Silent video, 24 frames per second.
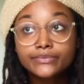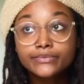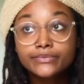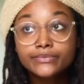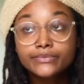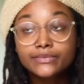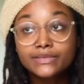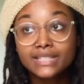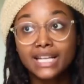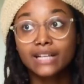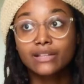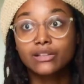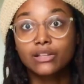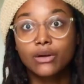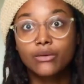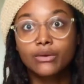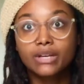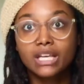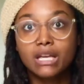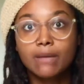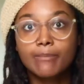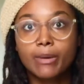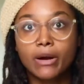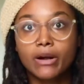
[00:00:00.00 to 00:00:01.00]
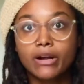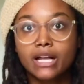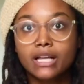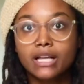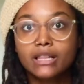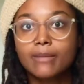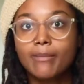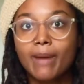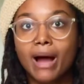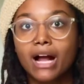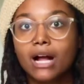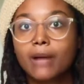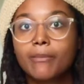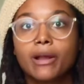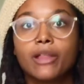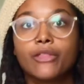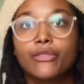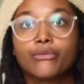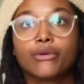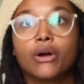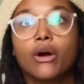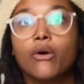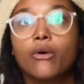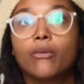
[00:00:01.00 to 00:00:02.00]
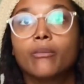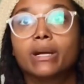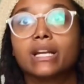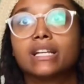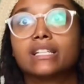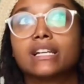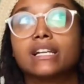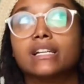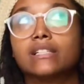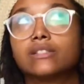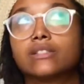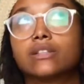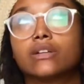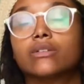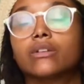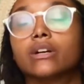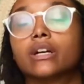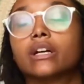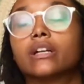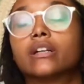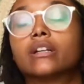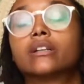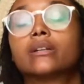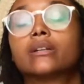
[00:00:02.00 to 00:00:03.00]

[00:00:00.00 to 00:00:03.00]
It's like low-key burning the back of my throat, but it tastes so good.